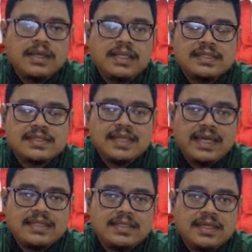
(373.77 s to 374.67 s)

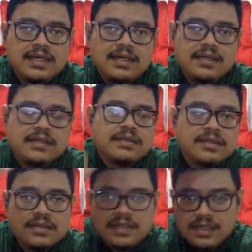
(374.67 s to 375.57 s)
slide here,
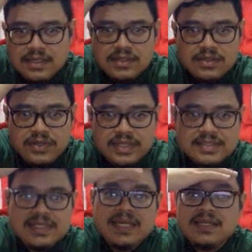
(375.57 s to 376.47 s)
not in the
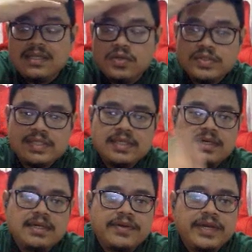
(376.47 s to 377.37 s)
slide, in the notes here,
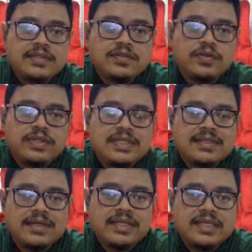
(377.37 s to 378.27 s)
right? So these
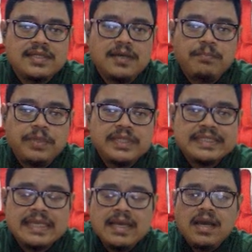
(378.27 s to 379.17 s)
are the examples.
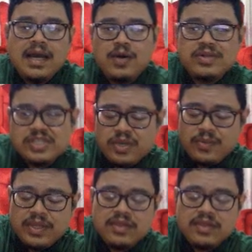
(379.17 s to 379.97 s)
I will share with